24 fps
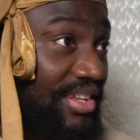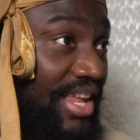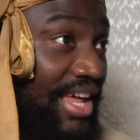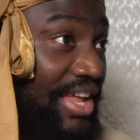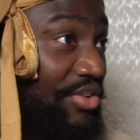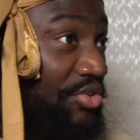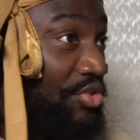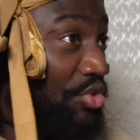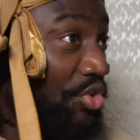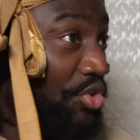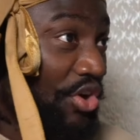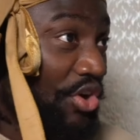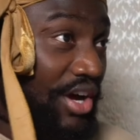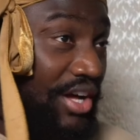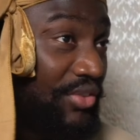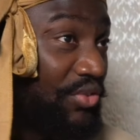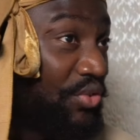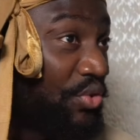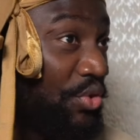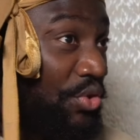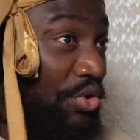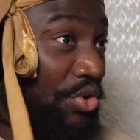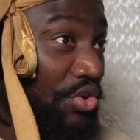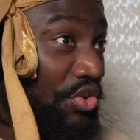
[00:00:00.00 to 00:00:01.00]
Like, not
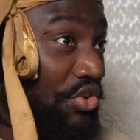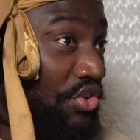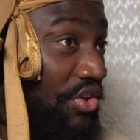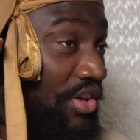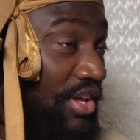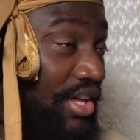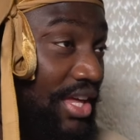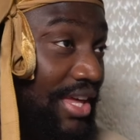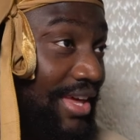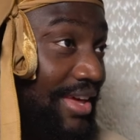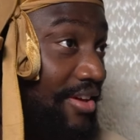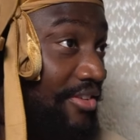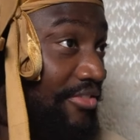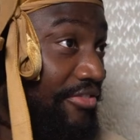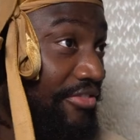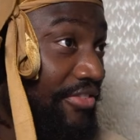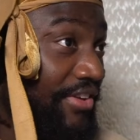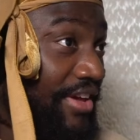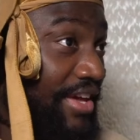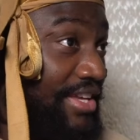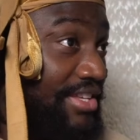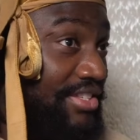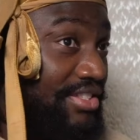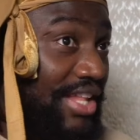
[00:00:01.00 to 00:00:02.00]
at all. Look at her
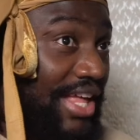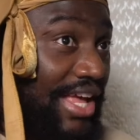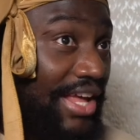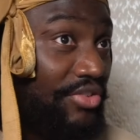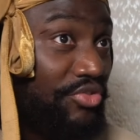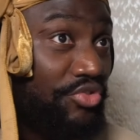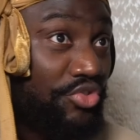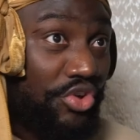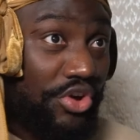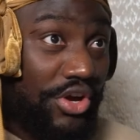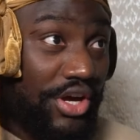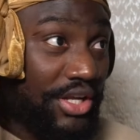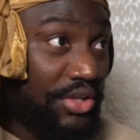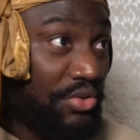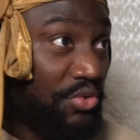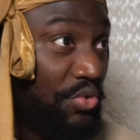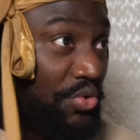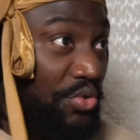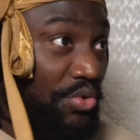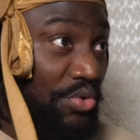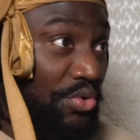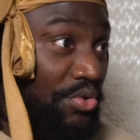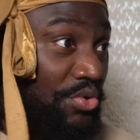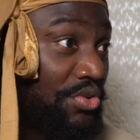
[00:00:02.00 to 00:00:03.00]
face, like, not at
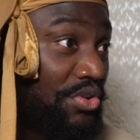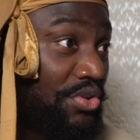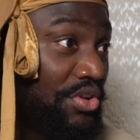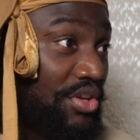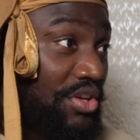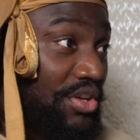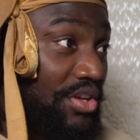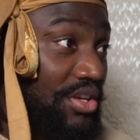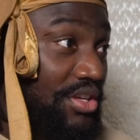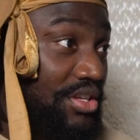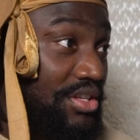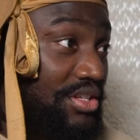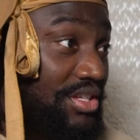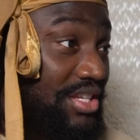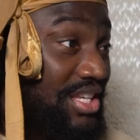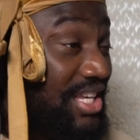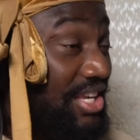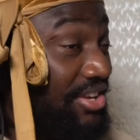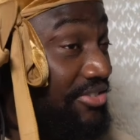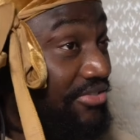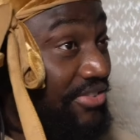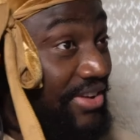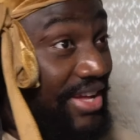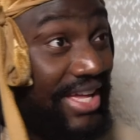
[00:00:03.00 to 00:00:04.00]
all.
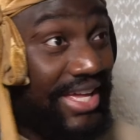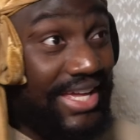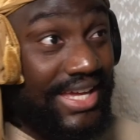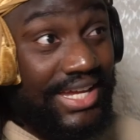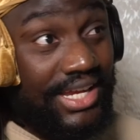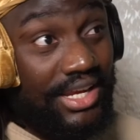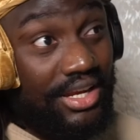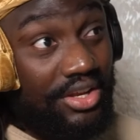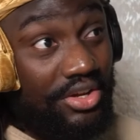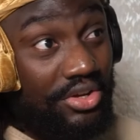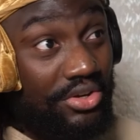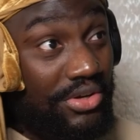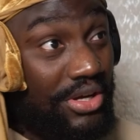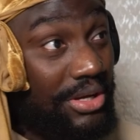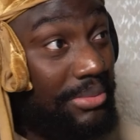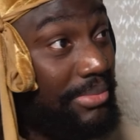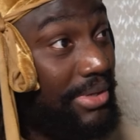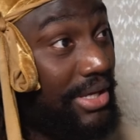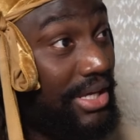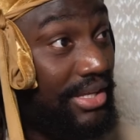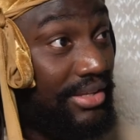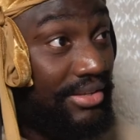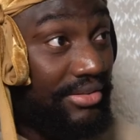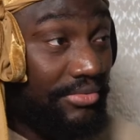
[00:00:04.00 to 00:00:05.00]
She fine though, I
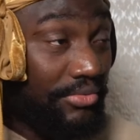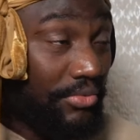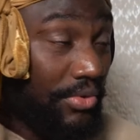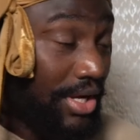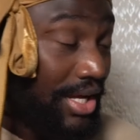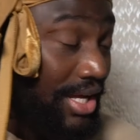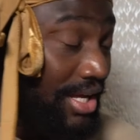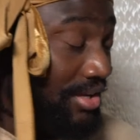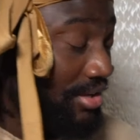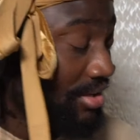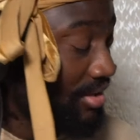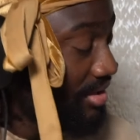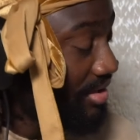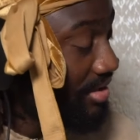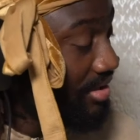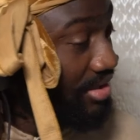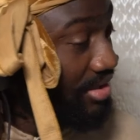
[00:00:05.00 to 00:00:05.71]
mean, wow.